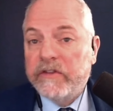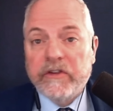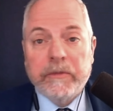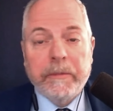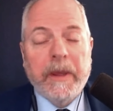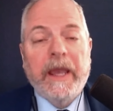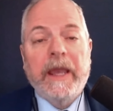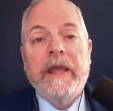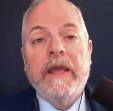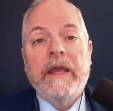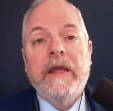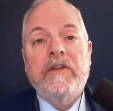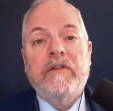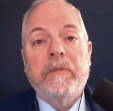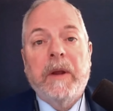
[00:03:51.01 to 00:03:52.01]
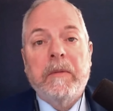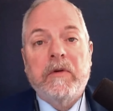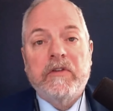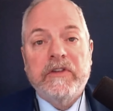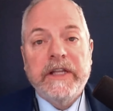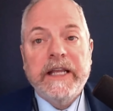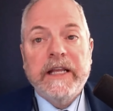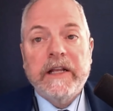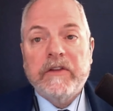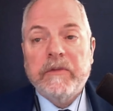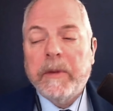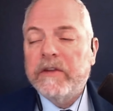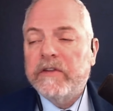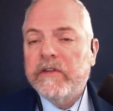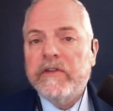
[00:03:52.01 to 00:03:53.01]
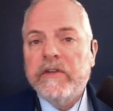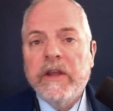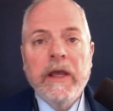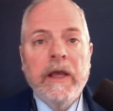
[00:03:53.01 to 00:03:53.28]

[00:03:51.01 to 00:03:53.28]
just pay its members legal expenses.